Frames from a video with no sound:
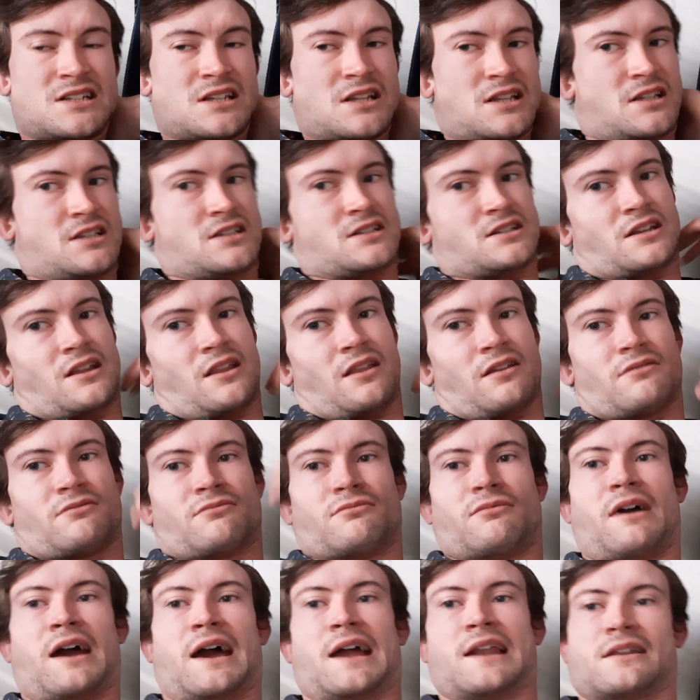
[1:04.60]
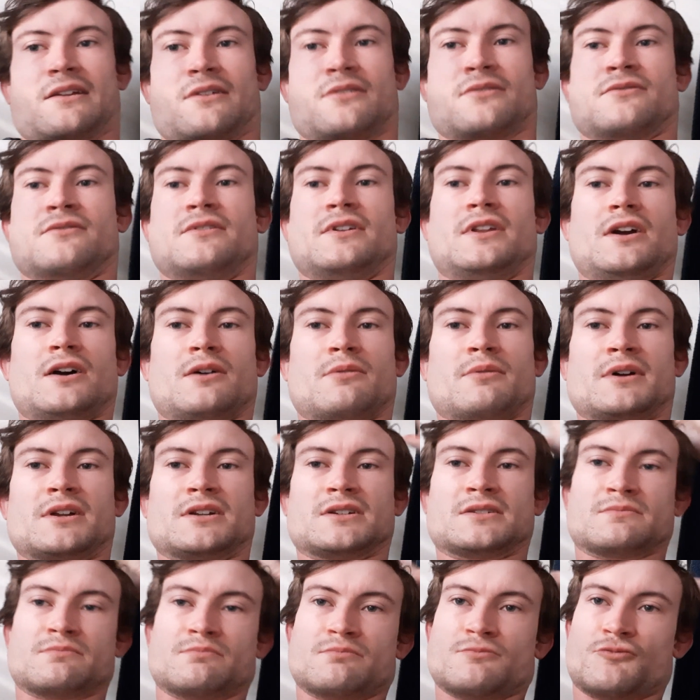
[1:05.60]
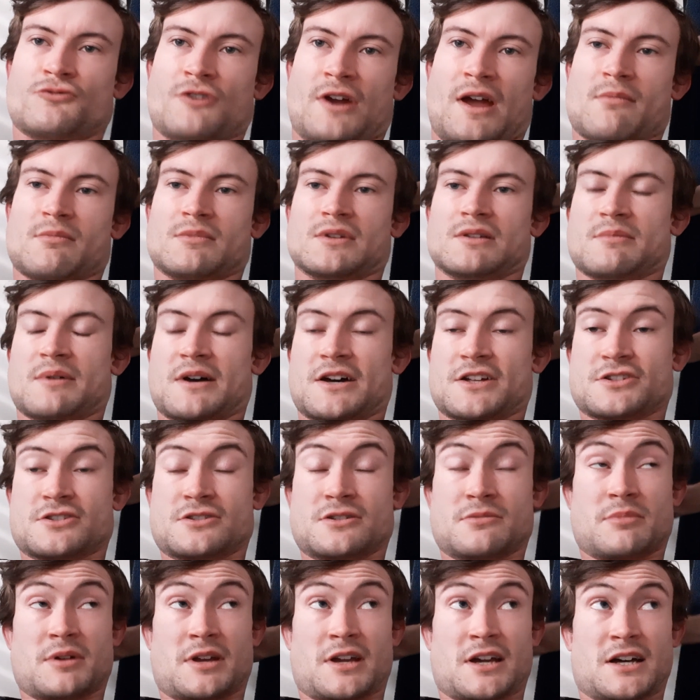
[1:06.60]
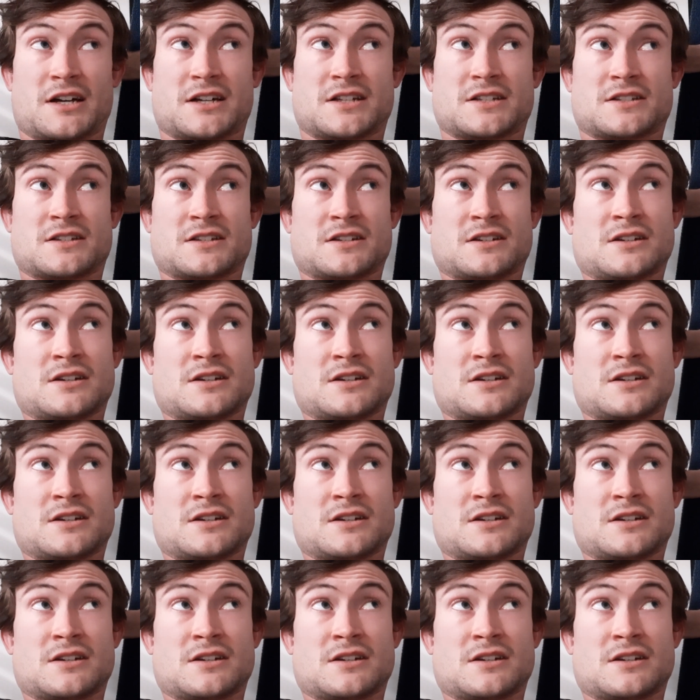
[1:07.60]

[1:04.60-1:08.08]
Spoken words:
is another rattle on video where I just ramble about supercars.